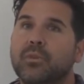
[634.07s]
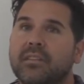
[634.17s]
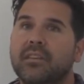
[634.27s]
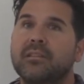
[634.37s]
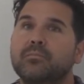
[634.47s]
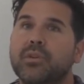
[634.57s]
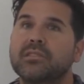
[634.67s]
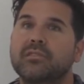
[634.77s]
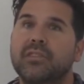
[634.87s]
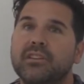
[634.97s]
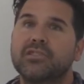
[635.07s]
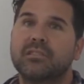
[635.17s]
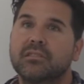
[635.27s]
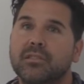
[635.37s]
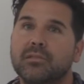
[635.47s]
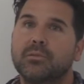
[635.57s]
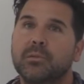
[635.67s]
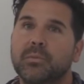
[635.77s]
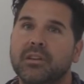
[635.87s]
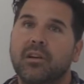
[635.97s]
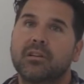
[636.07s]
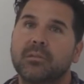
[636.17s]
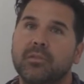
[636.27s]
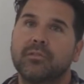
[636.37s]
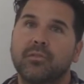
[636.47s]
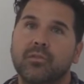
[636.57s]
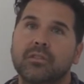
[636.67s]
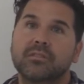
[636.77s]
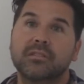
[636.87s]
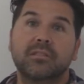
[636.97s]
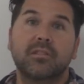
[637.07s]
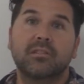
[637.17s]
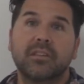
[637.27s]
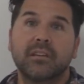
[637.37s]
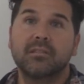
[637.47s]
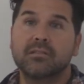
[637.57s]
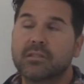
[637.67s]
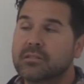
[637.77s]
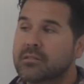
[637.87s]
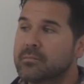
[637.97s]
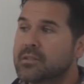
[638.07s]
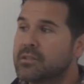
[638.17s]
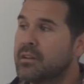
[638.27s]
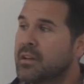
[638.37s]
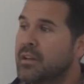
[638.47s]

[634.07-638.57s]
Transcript: within preservation too when we talk about forests and our ecosystems.